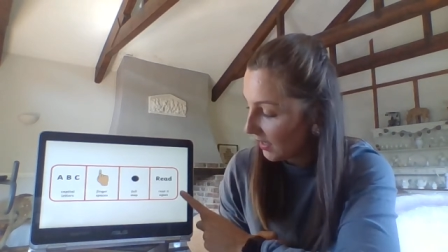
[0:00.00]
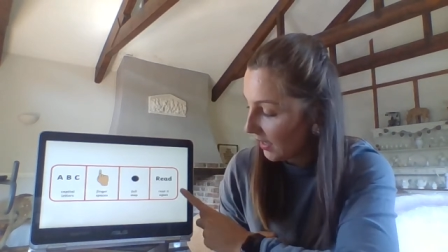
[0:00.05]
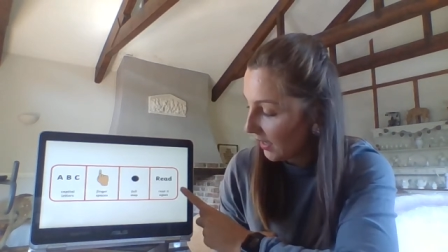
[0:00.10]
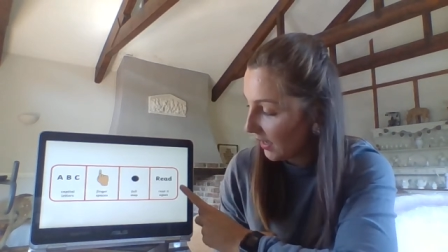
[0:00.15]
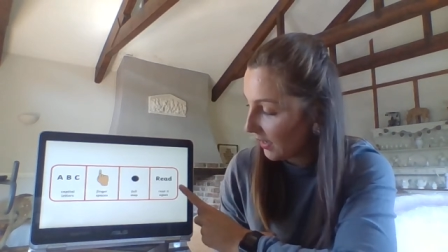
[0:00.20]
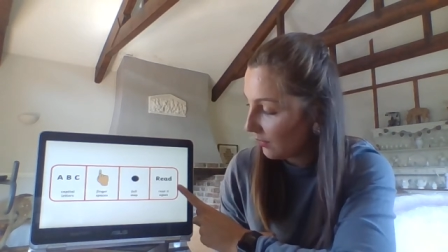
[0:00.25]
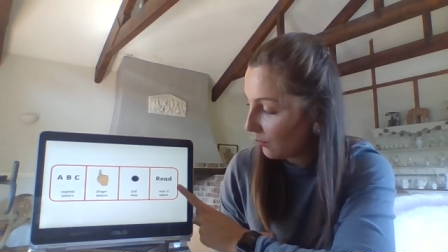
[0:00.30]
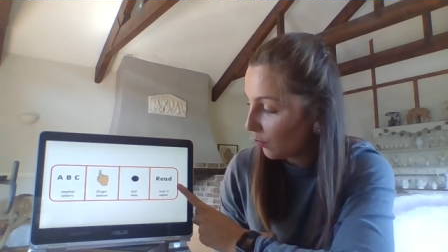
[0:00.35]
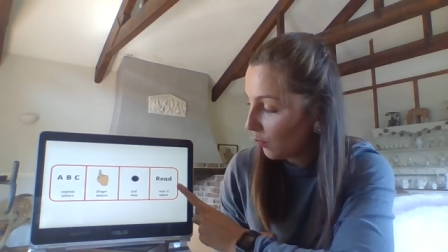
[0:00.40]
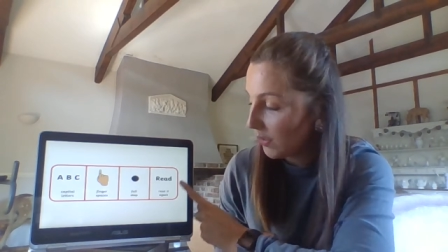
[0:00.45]

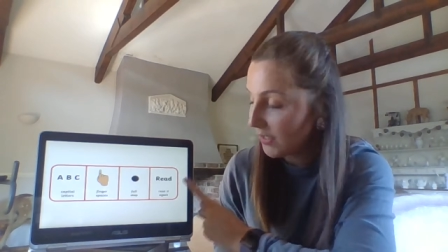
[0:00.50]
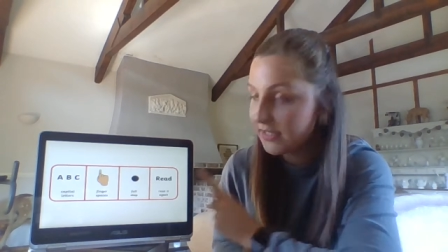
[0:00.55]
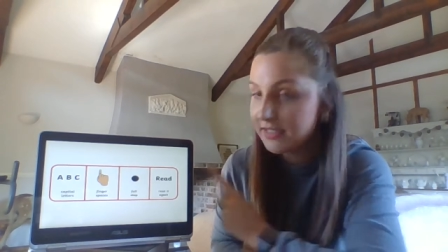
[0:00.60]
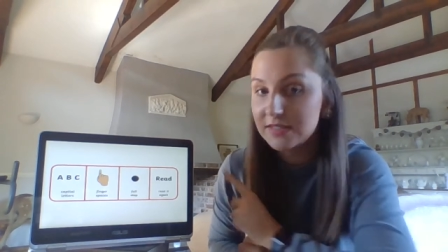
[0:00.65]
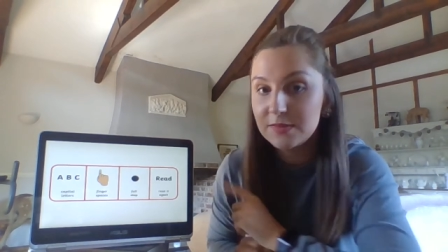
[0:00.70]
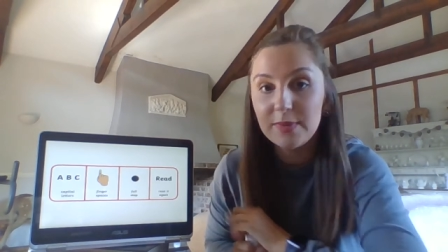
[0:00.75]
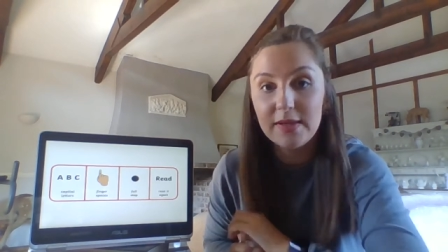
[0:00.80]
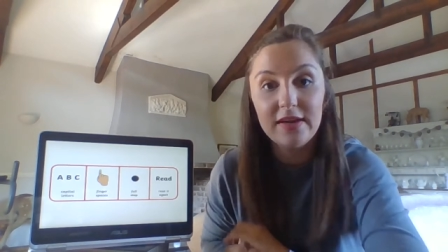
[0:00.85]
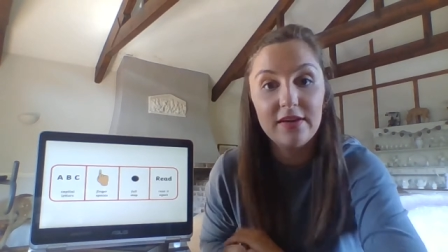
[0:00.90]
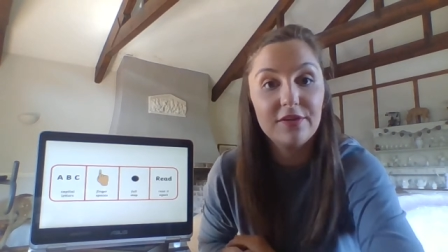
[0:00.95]
And
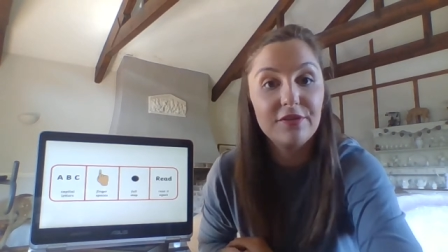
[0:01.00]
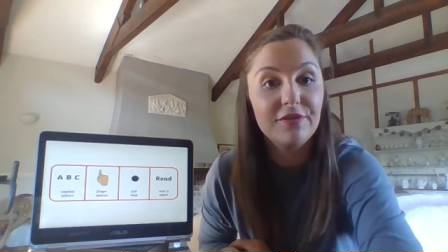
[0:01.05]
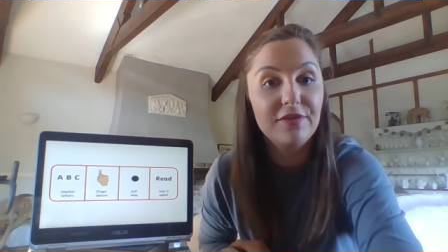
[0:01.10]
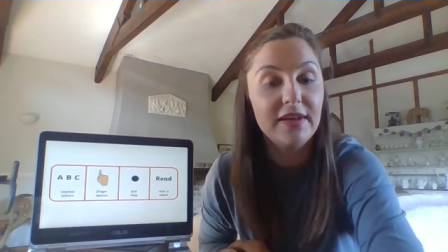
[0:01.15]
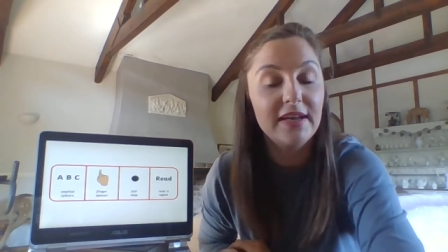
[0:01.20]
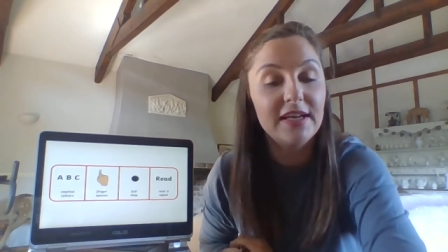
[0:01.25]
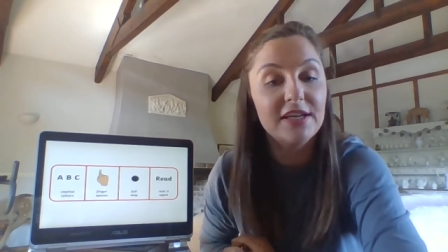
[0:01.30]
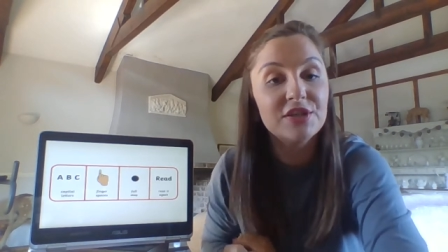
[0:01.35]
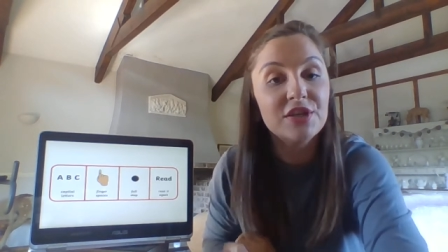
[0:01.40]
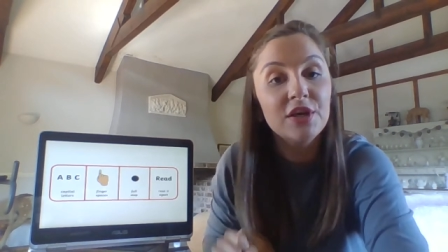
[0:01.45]
once we've
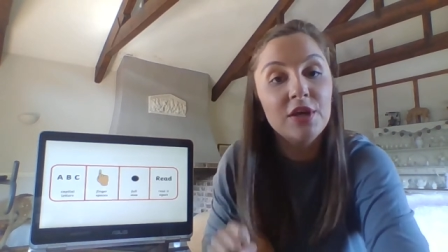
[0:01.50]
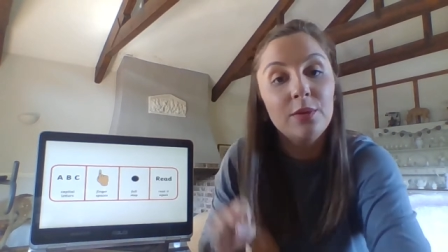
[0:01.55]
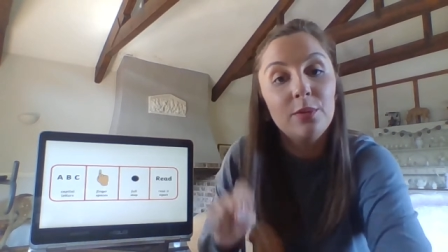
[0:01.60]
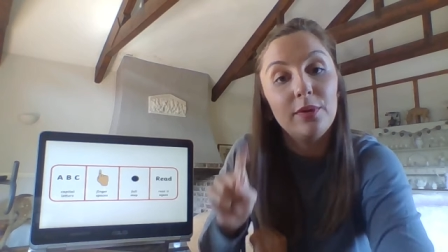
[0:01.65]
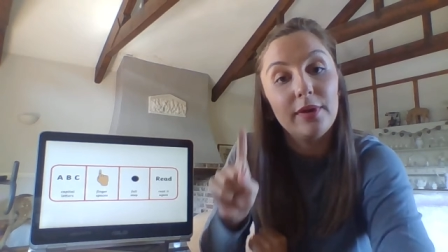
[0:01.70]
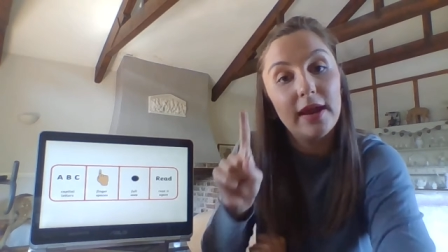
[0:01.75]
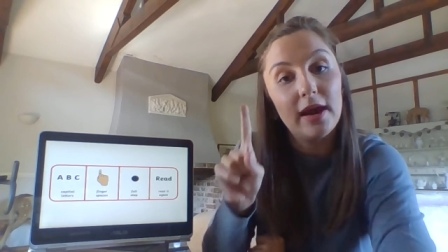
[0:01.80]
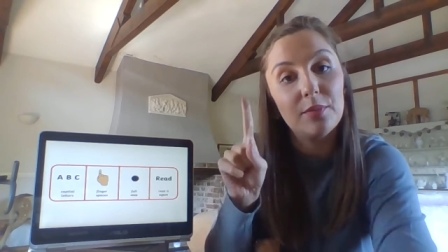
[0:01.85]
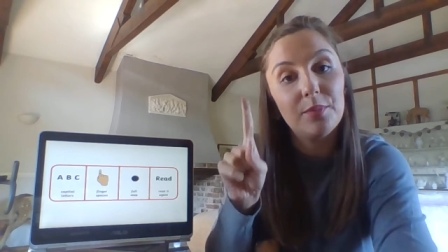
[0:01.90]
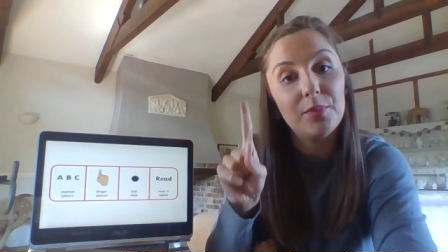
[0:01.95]
finished,
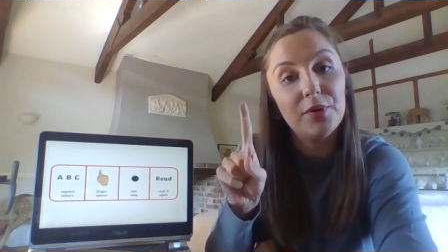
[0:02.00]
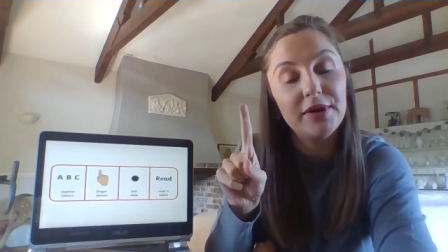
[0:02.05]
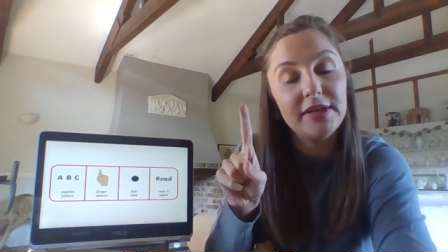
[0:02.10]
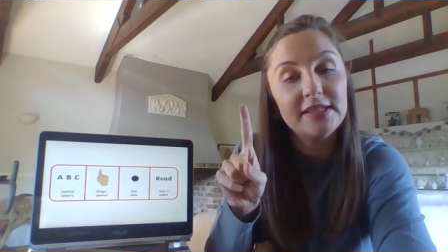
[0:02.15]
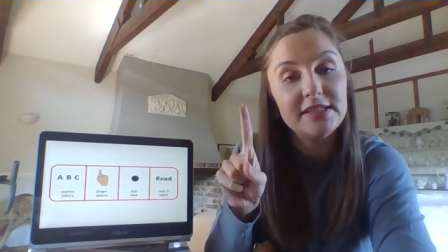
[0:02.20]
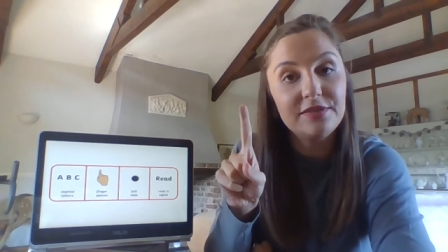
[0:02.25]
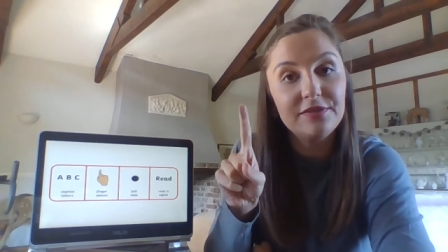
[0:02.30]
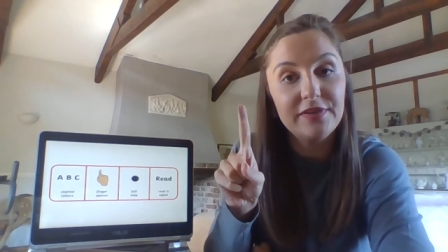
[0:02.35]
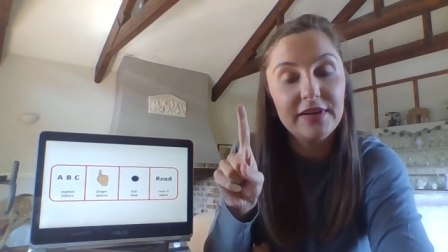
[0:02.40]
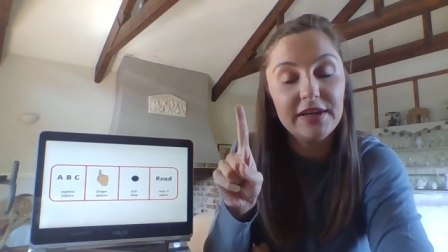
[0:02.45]
we'll get our
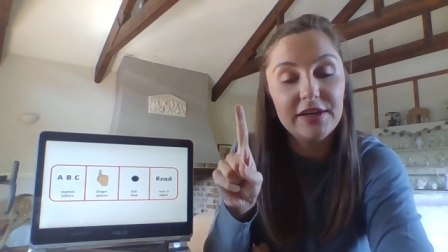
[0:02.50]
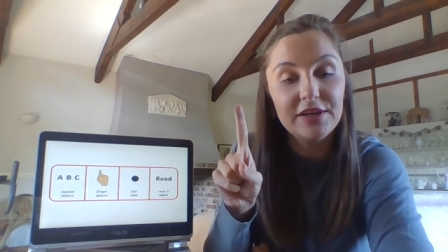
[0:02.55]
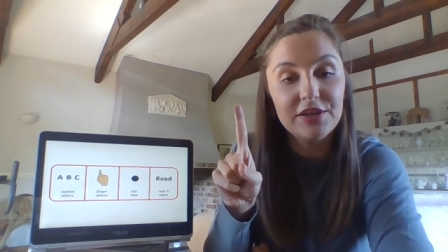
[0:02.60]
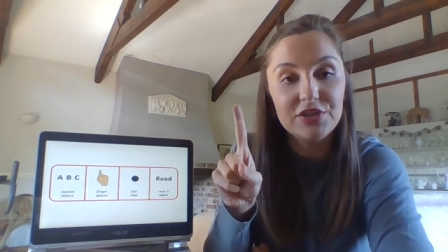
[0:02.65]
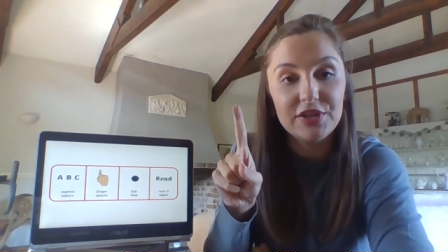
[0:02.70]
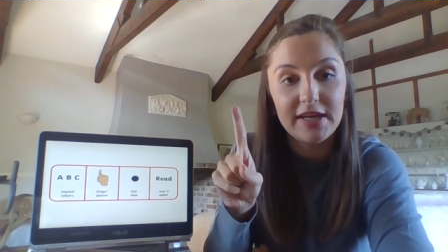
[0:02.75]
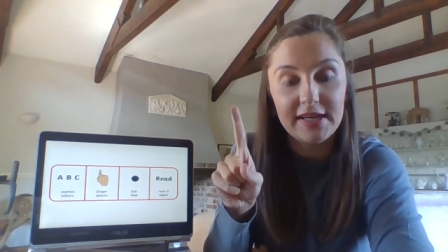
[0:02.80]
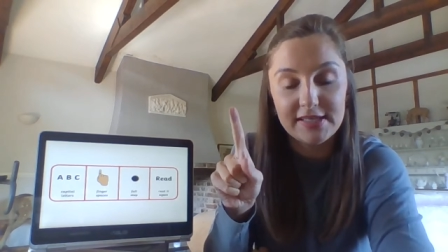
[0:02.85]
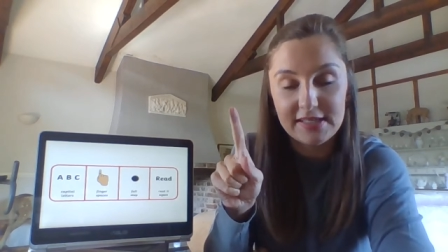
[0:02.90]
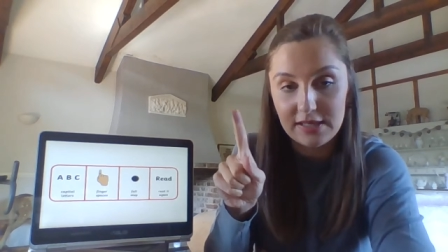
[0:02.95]
pointing
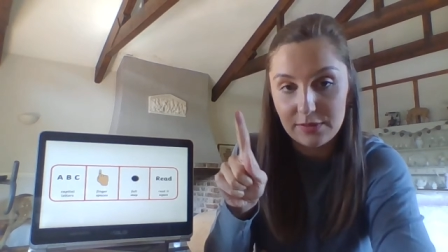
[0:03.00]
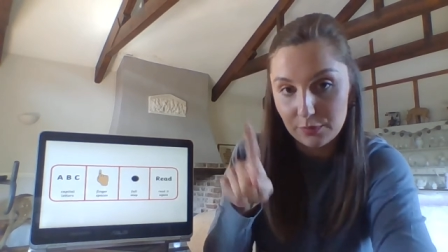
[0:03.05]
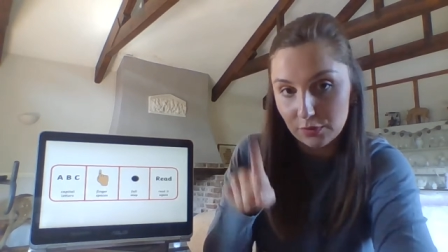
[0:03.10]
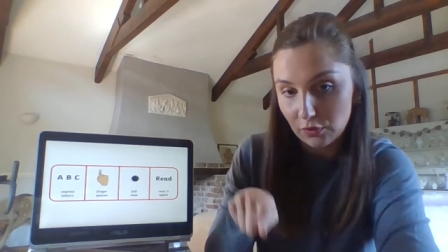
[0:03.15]
fingers ready,